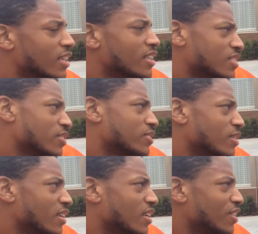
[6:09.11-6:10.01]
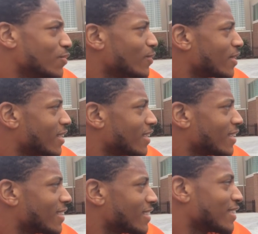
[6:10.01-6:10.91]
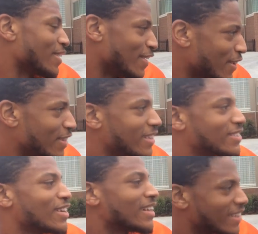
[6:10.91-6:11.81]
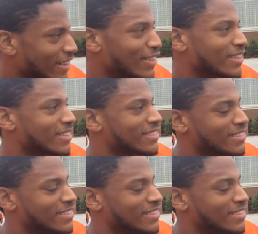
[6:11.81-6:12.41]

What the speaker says: So you want to learn and try and get out less,